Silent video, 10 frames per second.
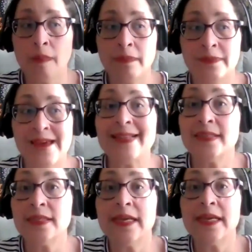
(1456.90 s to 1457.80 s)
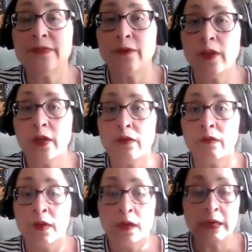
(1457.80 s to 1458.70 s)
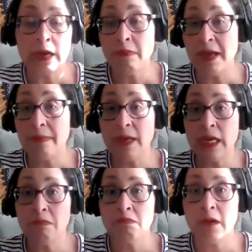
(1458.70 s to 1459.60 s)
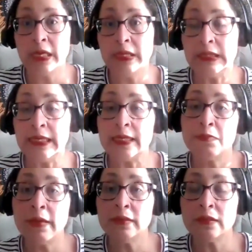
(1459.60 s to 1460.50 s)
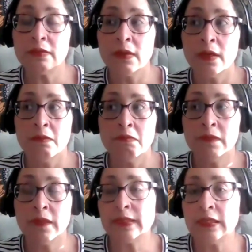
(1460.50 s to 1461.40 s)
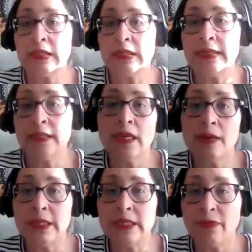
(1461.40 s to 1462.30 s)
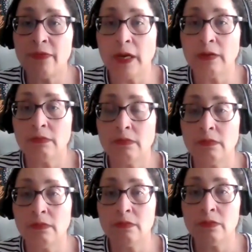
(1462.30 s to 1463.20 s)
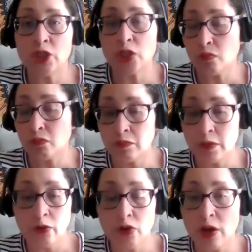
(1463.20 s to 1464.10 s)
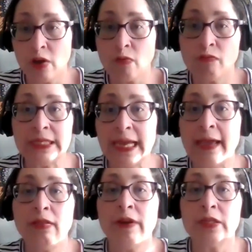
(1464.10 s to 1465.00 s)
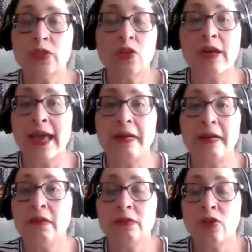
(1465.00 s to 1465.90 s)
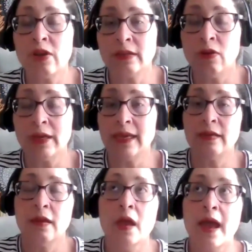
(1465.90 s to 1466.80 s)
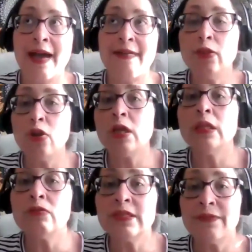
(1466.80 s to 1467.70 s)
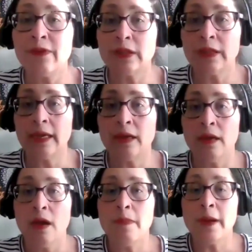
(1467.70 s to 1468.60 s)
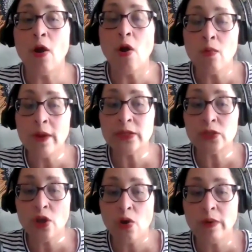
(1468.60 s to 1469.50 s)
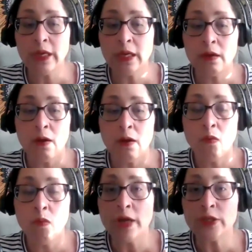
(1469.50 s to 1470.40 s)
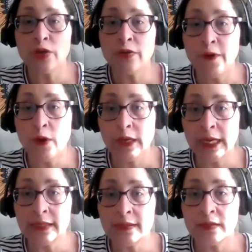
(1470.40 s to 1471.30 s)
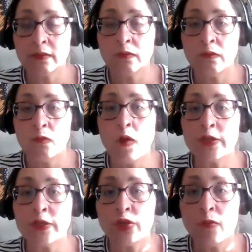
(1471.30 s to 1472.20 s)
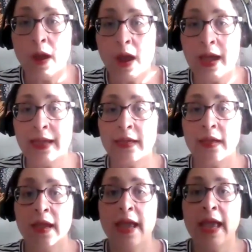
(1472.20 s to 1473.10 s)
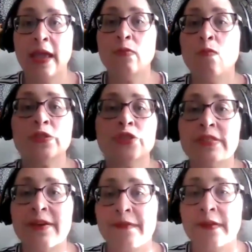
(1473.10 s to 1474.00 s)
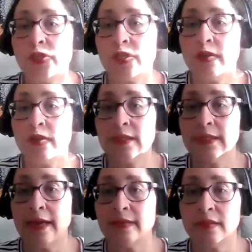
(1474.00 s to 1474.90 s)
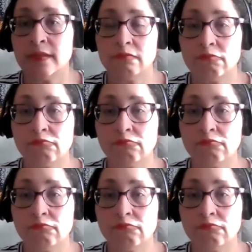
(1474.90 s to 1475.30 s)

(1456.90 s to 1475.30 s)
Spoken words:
That's success for you. Now, maybe in 6 months, that success is going to be different. Just, you're going to retailer it to look at it, have it look a little differently, but always knowing what's your focus, what's your why, and what's your definition of success.